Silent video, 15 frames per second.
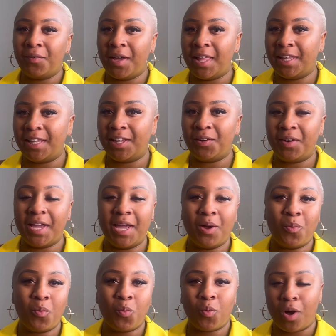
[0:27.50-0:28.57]
Hello
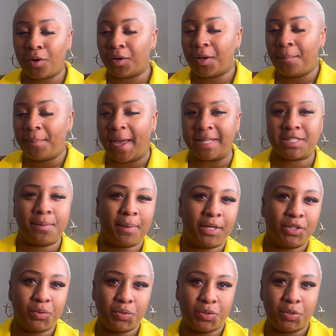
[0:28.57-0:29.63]
and welcome back to my
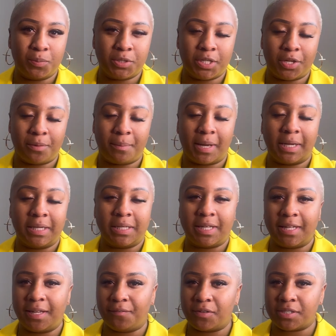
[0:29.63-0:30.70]
YouTube channel, my good
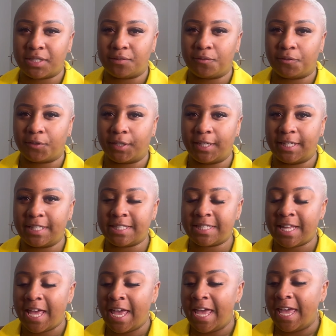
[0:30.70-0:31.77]
lovers and friends.
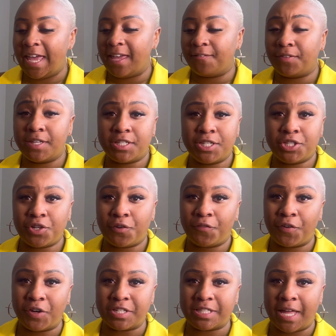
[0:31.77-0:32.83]
If this is your
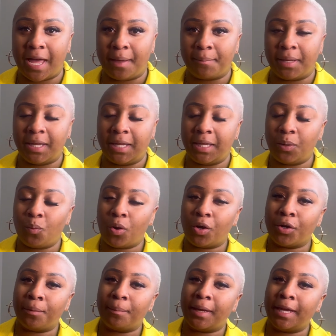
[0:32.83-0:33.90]
first time in,
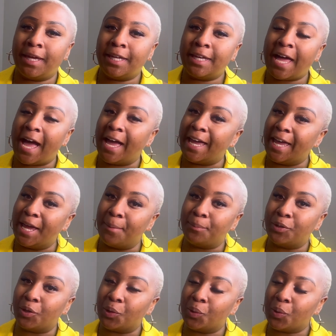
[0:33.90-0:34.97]
welcome in. I am
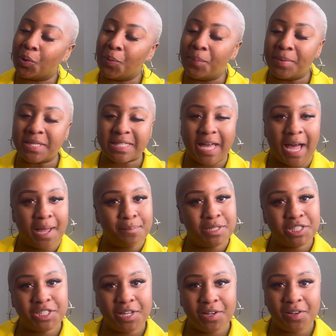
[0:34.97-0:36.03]
your girl, Miss Kai
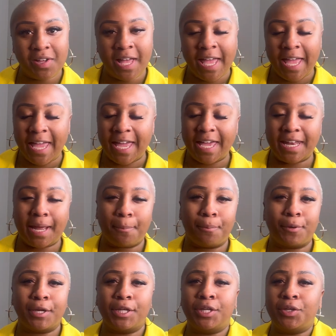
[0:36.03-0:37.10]
Michelle, and I
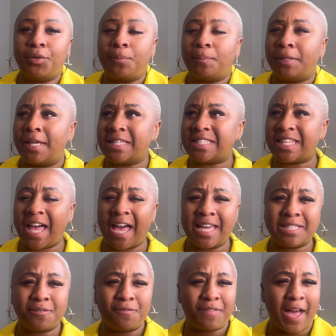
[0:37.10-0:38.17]
bring you plus
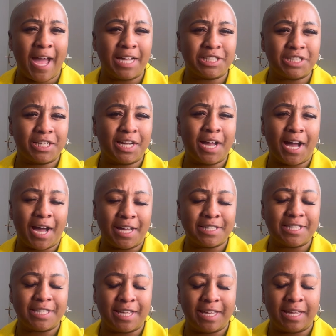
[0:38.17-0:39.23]
size fashion
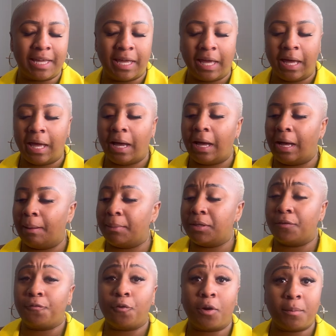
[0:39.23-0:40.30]
content in the
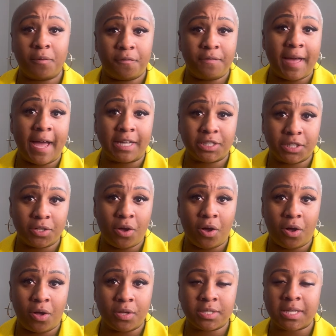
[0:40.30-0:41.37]
form of fashion
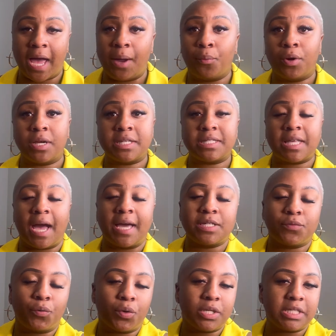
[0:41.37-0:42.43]
hauls. I wear a size
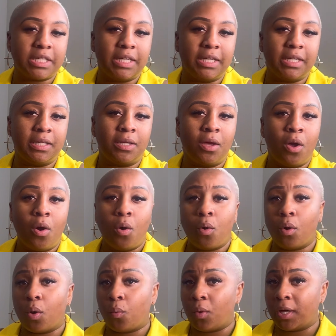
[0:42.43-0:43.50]
14
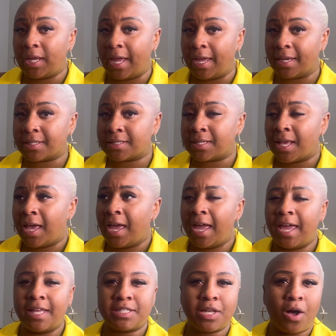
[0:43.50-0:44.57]
or 1X.
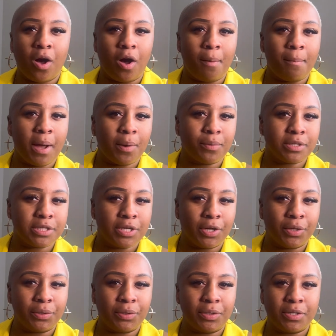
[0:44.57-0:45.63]
And to all my
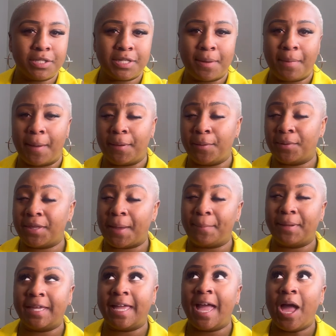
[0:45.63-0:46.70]
returners and my people that
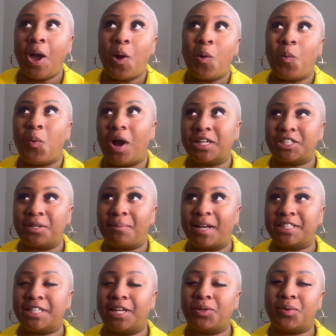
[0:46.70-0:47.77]
be watching my
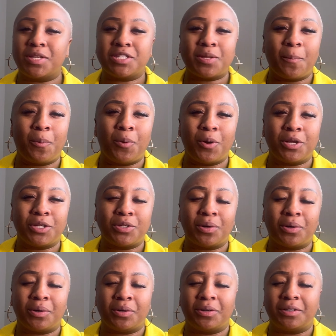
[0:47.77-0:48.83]
channel and supporting your
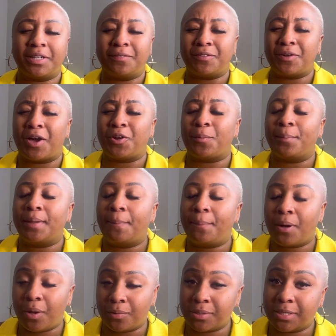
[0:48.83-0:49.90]
girl, even though I don't be
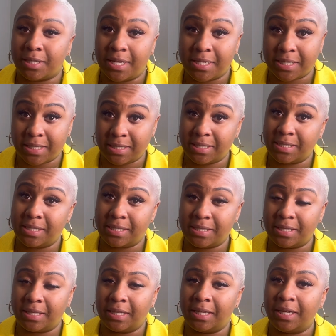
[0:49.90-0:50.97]
posting as
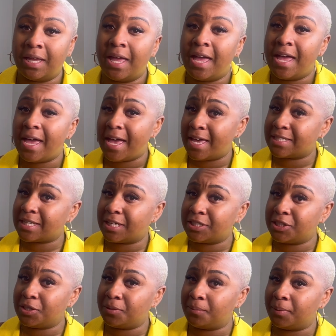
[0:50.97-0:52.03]
consistently as I
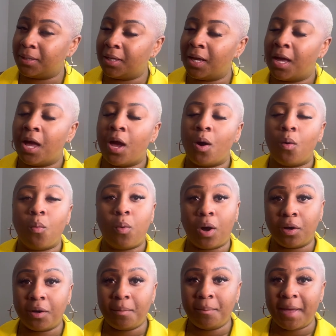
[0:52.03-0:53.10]
should be,
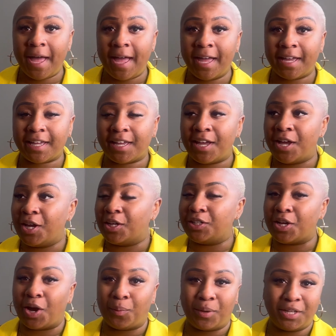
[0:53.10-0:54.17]
welcome back.
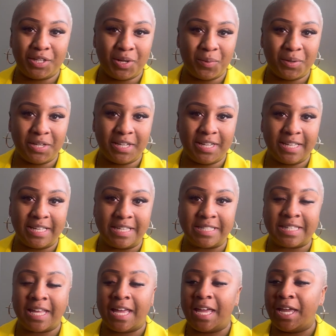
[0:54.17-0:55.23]
Y'all already know what it
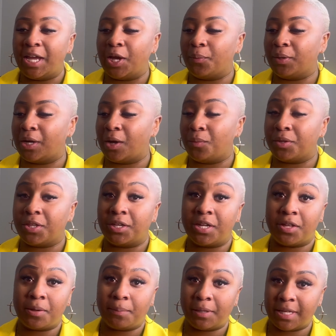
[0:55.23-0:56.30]
is. Here we go with
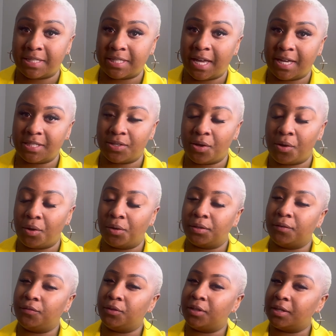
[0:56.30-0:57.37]
another plus size haul. And
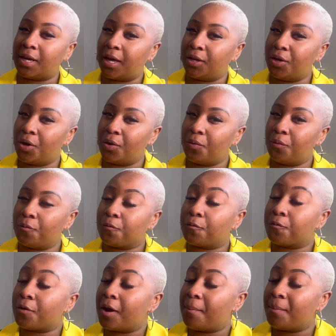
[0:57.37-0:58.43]
if you did not know
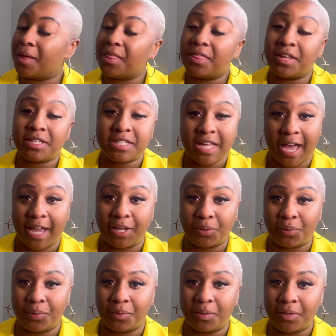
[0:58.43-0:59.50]
from the
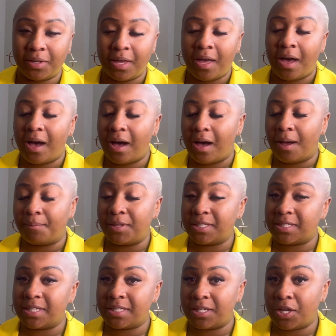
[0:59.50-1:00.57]
title, this
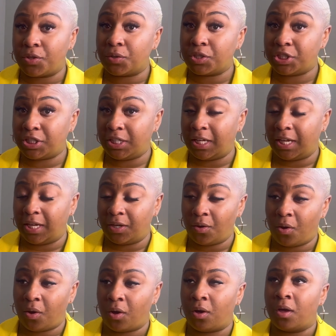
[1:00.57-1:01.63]
is another Shein
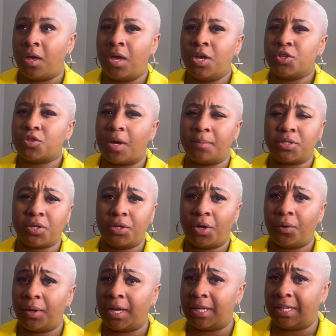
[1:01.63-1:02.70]
haul. So I'm just gonna go
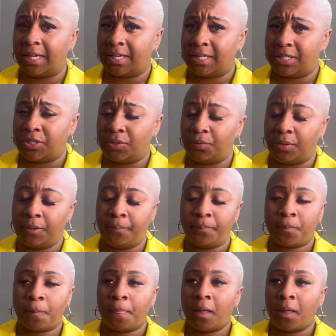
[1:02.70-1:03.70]
ahead and get into